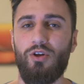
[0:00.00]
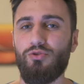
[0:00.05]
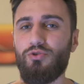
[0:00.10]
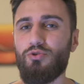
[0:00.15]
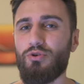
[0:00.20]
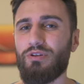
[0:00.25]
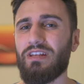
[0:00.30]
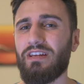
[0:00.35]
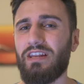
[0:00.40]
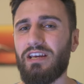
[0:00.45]

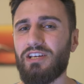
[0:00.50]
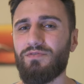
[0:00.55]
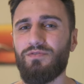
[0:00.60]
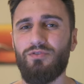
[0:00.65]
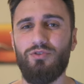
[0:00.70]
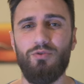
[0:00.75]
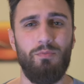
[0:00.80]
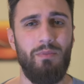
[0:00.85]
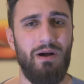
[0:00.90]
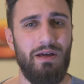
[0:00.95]
during the next
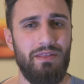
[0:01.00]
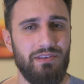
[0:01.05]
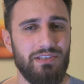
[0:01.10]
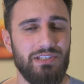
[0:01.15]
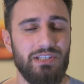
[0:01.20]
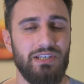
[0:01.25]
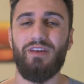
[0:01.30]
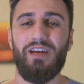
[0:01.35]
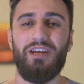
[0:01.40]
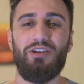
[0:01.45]
few
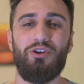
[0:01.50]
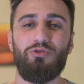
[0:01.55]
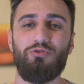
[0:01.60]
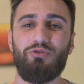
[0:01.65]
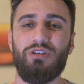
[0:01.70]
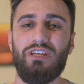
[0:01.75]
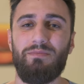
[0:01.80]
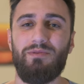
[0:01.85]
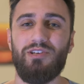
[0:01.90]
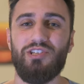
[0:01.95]
months in order to
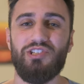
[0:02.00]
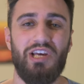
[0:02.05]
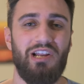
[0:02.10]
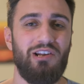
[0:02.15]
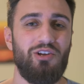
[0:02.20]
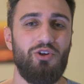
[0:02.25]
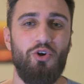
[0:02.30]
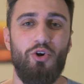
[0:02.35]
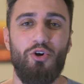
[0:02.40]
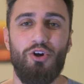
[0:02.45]
keep this
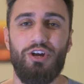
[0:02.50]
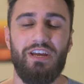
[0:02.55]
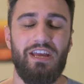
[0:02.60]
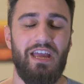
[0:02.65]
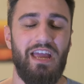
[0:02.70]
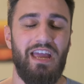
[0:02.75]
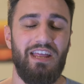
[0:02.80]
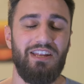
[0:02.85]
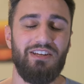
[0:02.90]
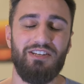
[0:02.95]
channel going
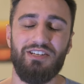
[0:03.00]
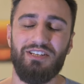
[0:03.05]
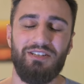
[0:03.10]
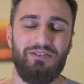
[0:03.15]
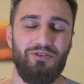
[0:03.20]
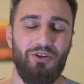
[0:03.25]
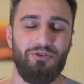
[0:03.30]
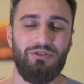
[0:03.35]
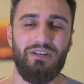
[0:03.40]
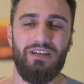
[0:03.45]
and
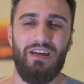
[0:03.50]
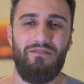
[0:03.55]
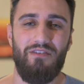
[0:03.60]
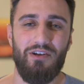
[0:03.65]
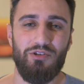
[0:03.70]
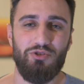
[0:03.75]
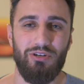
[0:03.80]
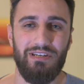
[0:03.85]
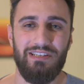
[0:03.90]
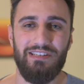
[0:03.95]
not
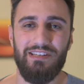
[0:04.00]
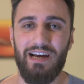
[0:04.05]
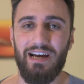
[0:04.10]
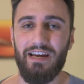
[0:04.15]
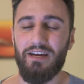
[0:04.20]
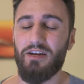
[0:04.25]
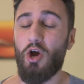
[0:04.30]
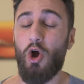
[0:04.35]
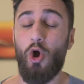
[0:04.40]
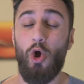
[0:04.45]
eventually
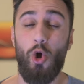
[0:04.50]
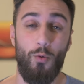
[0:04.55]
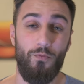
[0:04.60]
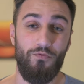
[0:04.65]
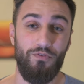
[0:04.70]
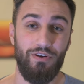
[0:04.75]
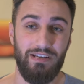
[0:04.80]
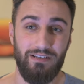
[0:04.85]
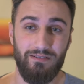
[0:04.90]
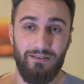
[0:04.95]
die,
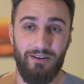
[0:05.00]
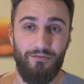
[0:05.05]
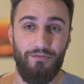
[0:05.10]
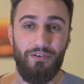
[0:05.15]
hopefully.